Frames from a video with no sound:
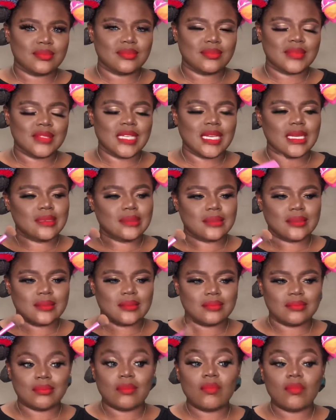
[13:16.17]
Guys,
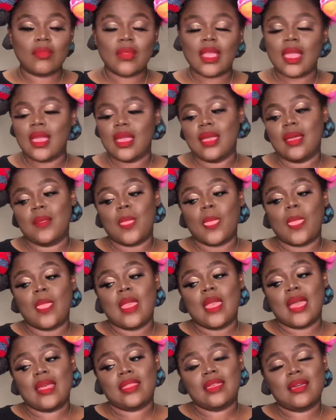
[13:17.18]

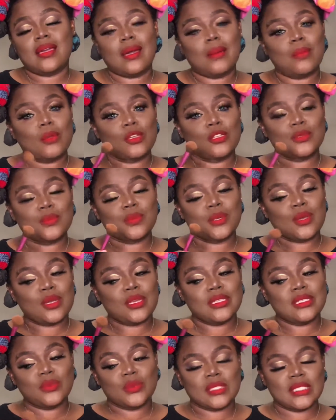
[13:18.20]
I think I'm going to be
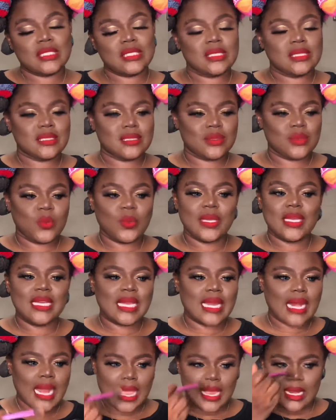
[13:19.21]
going with wing
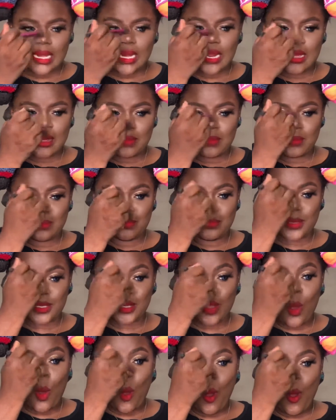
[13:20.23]
liner
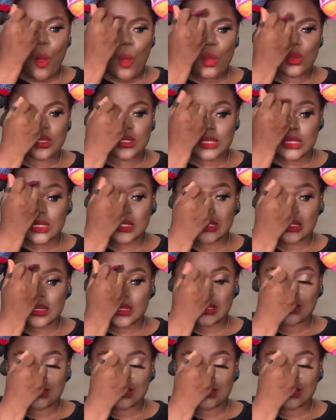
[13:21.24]
because